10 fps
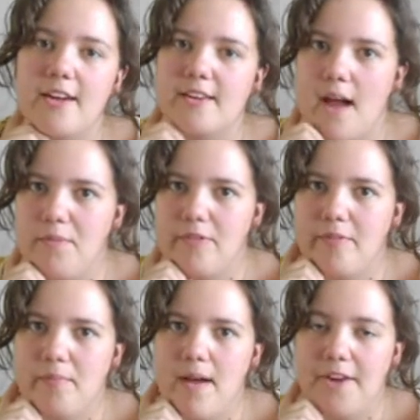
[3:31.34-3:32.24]
good comes
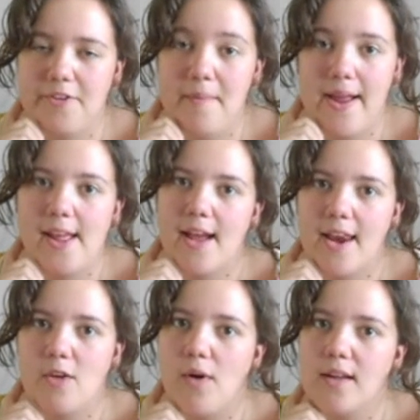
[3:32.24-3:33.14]
from undermining
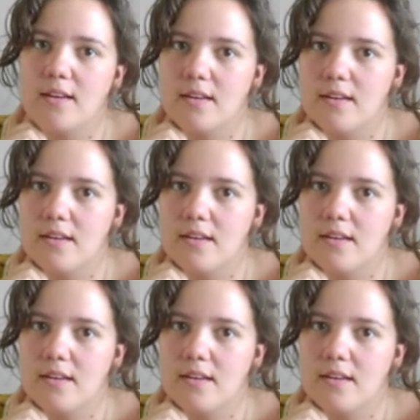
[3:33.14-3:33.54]
anyone.